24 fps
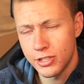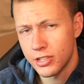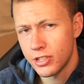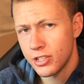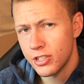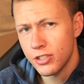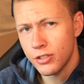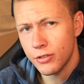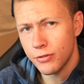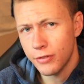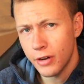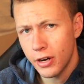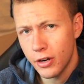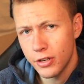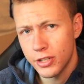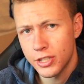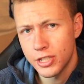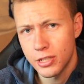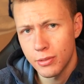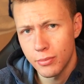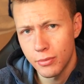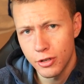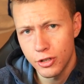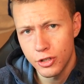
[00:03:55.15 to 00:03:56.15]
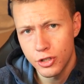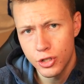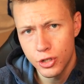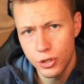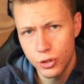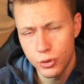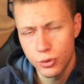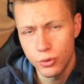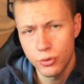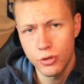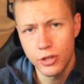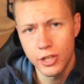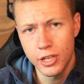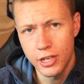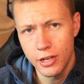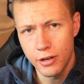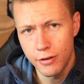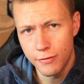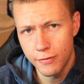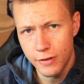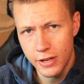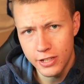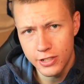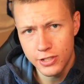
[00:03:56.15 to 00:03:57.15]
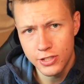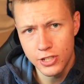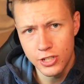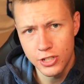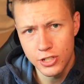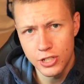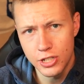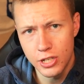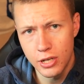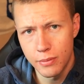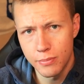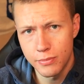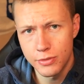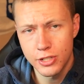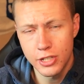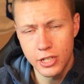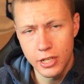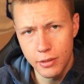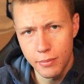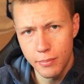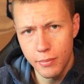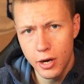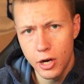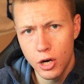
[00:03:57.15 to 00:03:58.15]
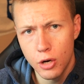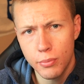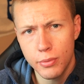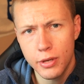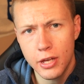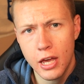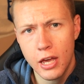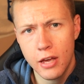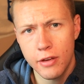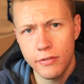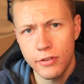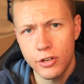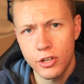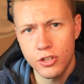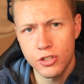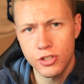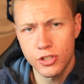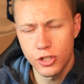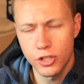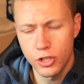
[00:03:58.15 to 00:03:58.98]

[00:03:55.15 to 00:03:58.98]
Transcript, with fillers: and these are very similar to the event systems in mono behaviors.